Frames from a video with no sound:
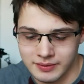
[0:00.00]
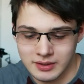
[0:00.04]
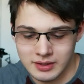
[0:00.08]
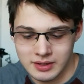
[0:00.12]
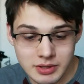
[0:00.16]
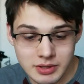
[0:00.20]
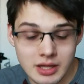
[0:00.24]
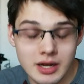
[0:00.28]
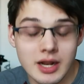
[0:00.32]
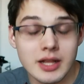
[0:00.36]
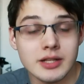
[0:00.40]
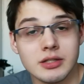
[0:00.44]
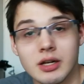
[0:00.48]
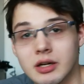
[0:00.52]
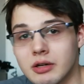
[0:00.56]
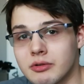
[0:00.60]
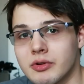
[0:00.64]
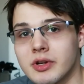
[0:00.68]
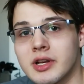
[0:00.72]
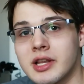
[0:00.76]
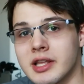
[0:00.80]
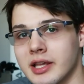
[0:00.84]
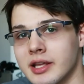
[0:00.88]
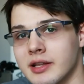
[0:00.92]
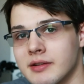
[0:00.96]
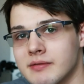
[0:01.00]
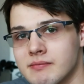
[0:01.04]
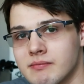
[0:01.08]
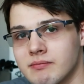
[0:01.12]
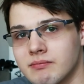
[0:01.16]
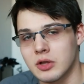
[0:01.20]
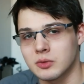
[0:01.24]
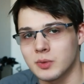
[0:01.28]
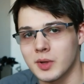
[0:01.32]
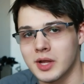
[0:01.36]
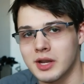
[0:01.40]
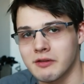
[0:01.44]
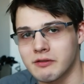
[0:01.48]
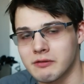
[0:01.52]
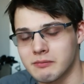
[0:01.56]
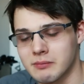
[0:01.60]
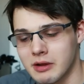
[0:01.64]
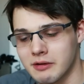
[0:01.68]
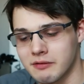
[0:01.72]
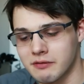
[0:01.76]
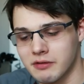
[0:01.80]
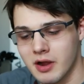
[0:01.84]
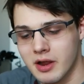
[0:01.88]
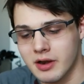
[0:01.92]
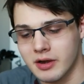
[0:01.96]
But then I started reading it when I was waiting for
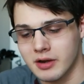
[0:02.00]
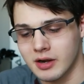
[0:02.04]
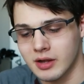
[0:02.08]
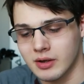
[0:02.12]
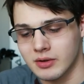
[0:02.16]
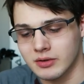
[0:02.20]
my friend and